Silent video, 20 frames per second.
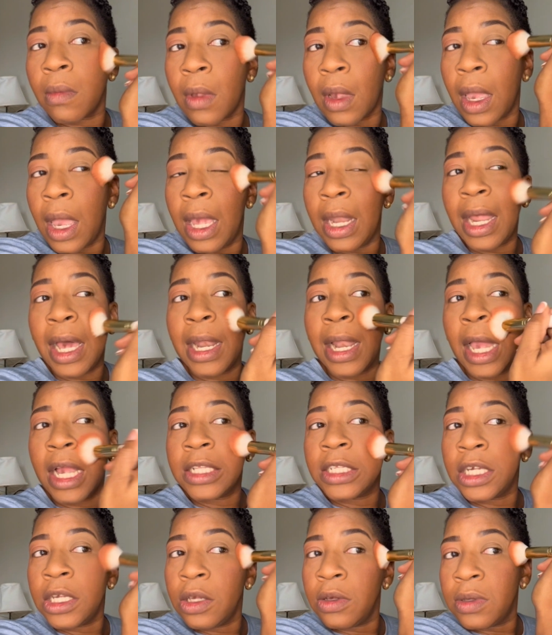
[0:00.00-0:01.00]
And I like
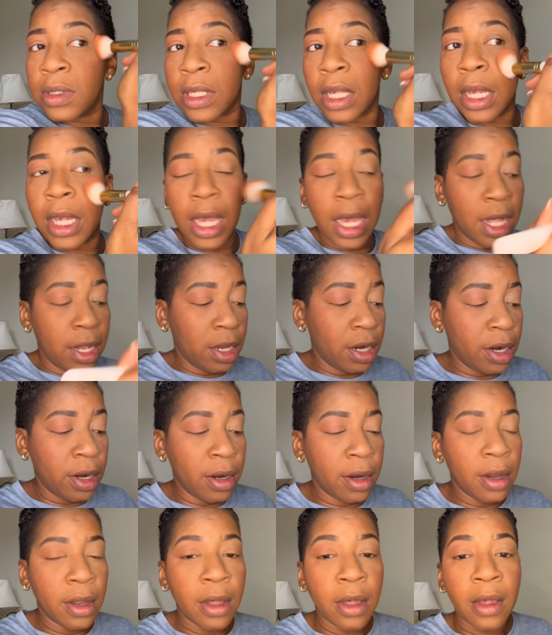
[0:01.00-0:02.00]
to use a color
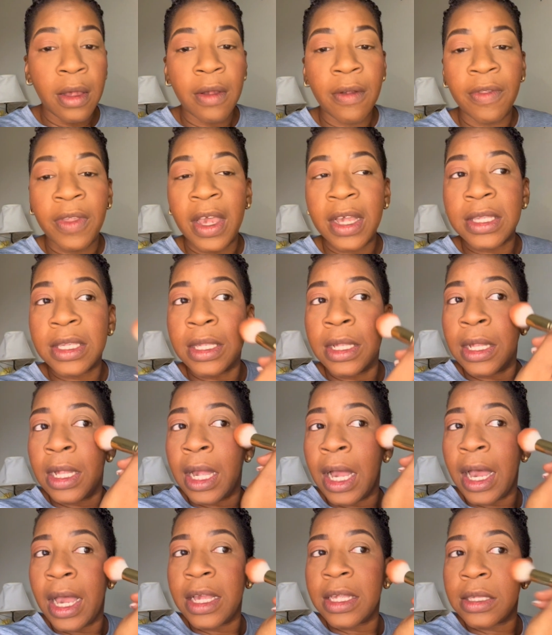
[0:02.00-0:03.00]
that's
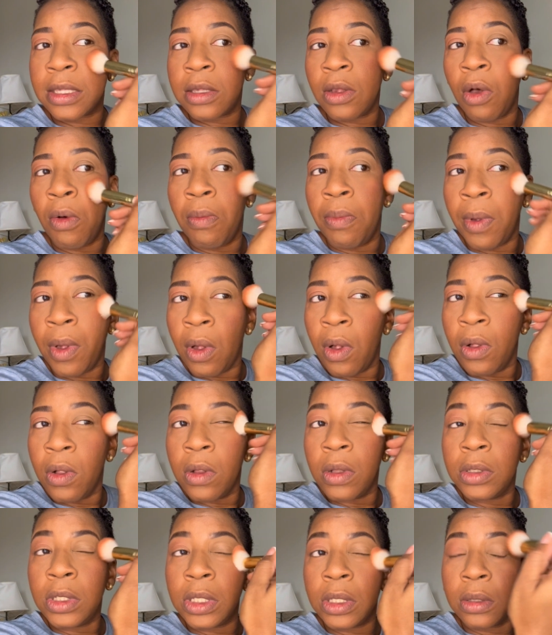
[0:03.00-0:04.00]
not so
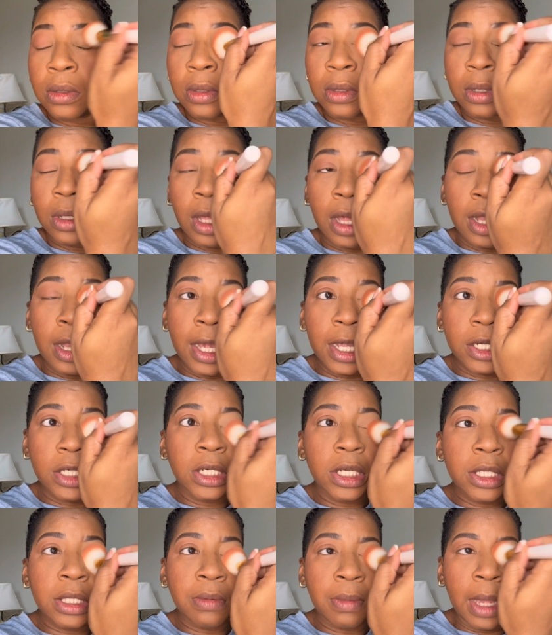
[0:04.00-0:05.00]
bold, and that's
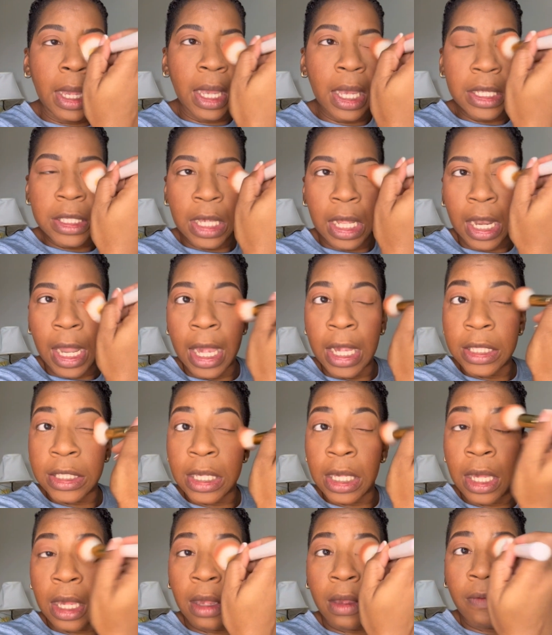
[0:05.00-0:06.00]
just me because I like to
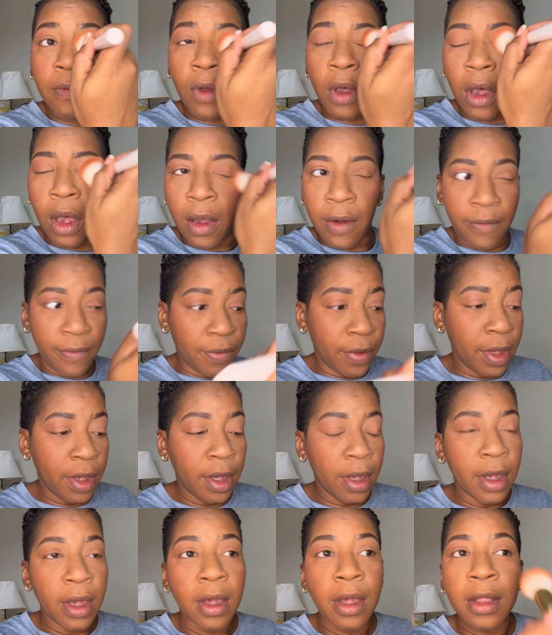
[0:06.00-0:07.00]
give off
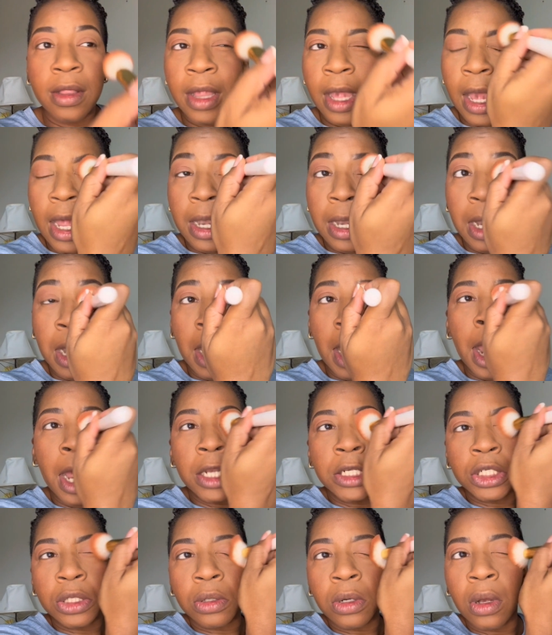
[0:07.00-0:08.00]
that
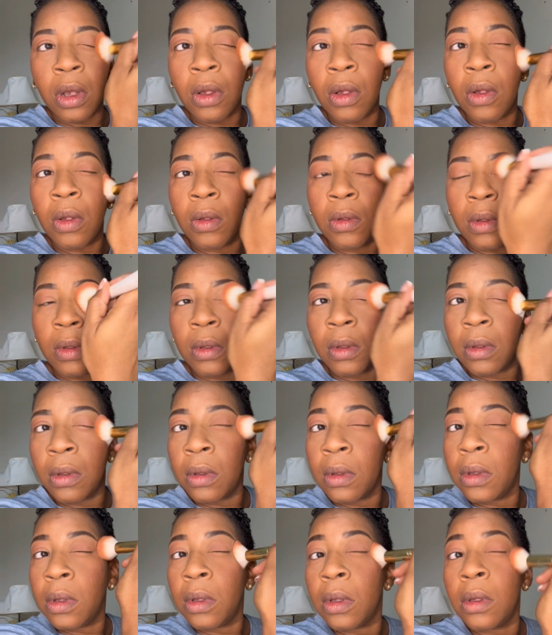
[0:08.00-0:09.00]
natural,
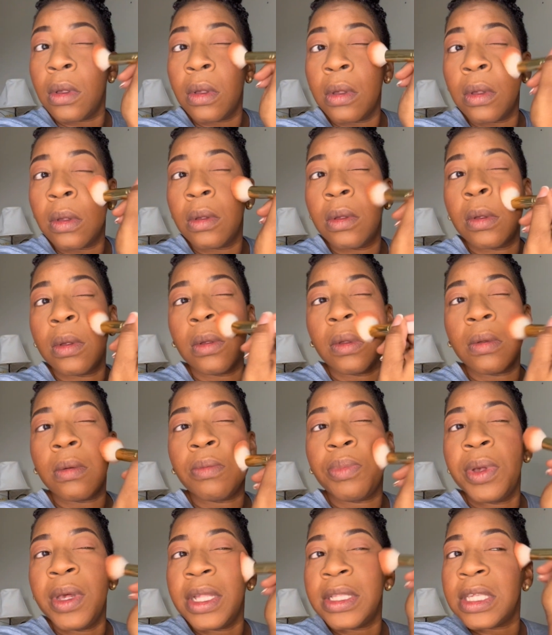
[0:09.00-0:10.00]

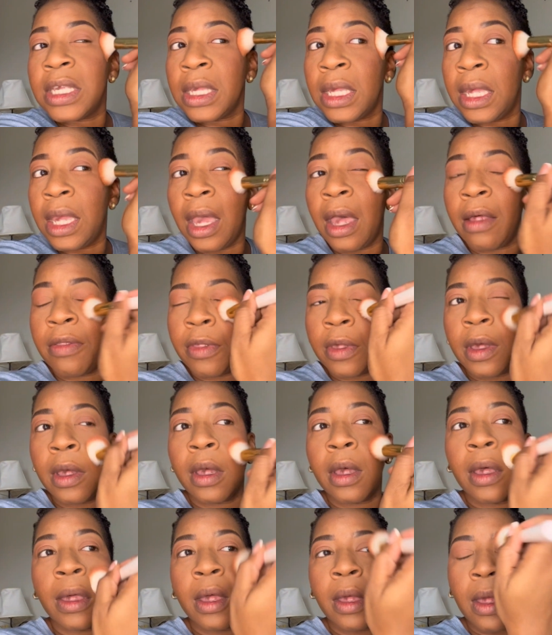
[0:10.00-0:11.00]
put
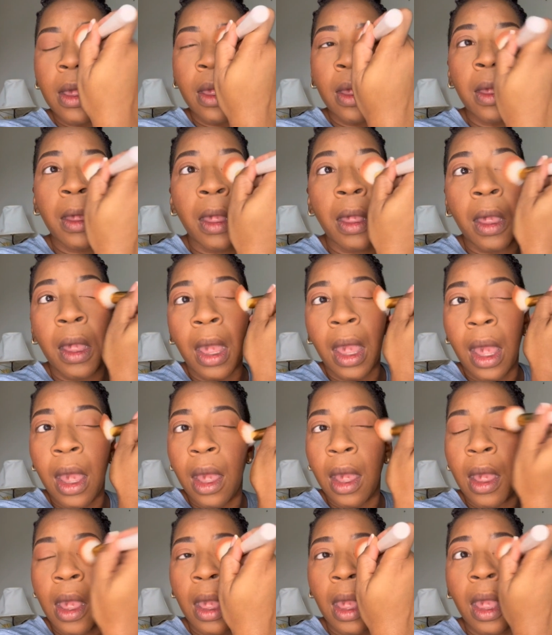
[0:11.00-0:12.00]
together,
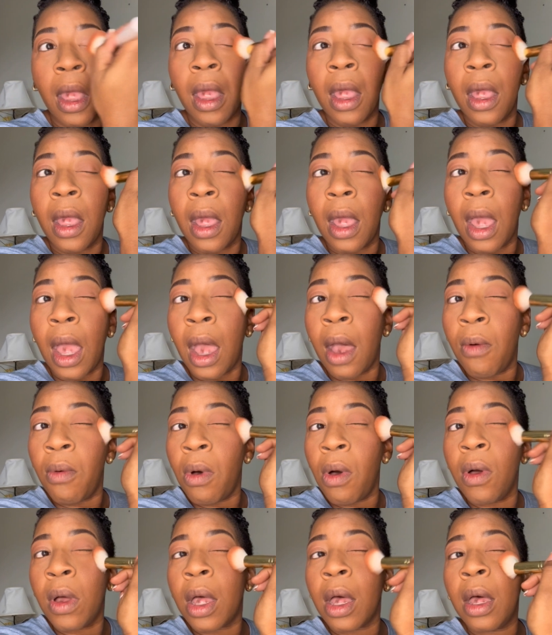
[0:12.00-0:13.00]
I
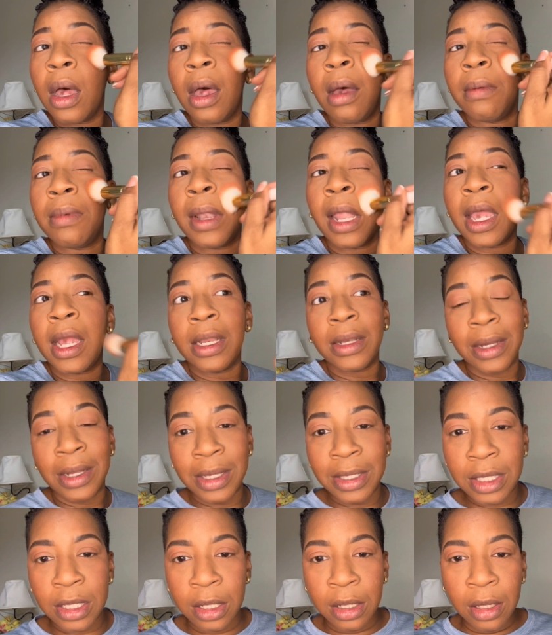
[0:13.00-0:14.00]
woke up like
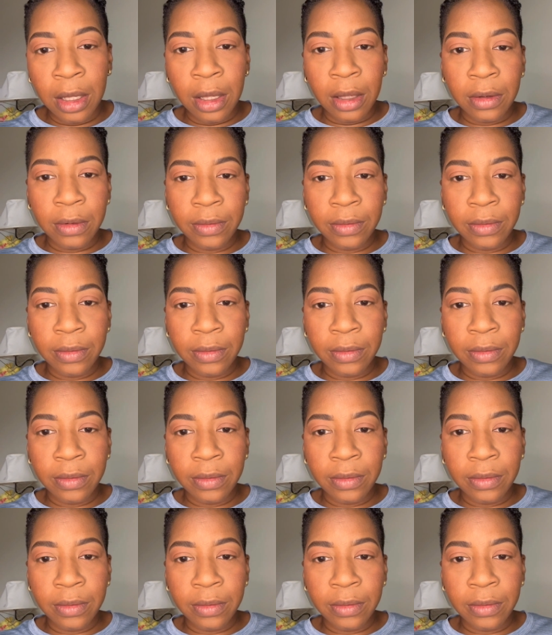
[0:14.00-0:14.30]
this look.